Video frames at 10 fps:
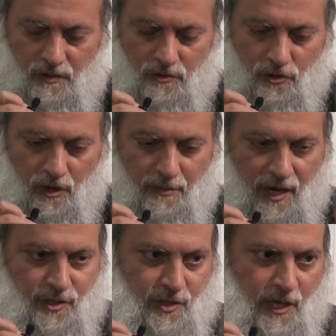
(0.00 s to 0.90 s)
So
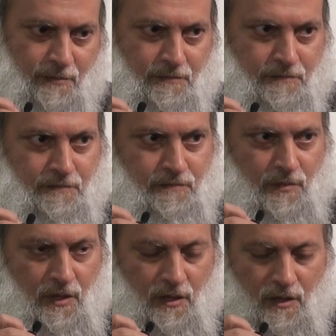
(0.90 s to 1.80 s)
amongst them,
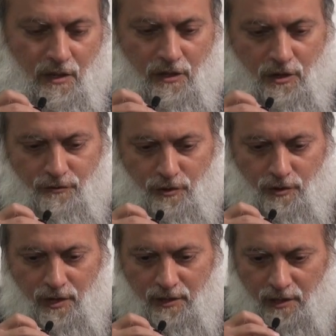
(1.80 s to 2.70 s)
you know, if you
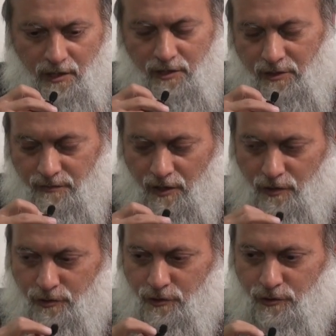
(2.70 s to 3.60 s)
look at the list of
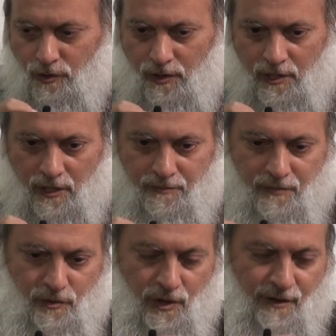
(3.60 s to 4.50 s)
those who joined him,
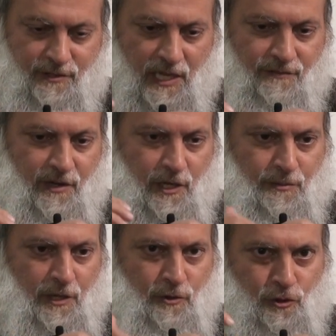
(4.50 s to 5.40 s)
you have
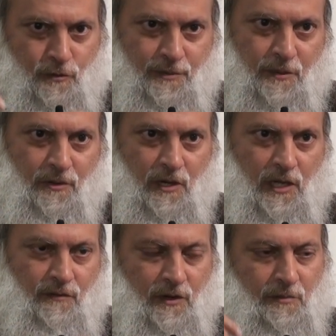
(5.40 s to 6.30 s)
72 people
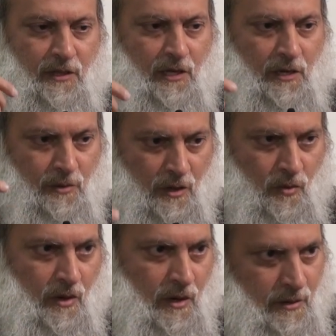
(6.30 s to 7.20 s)
leaving Medina
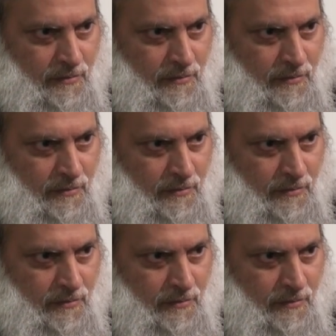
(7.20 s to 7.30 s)
Munawwara.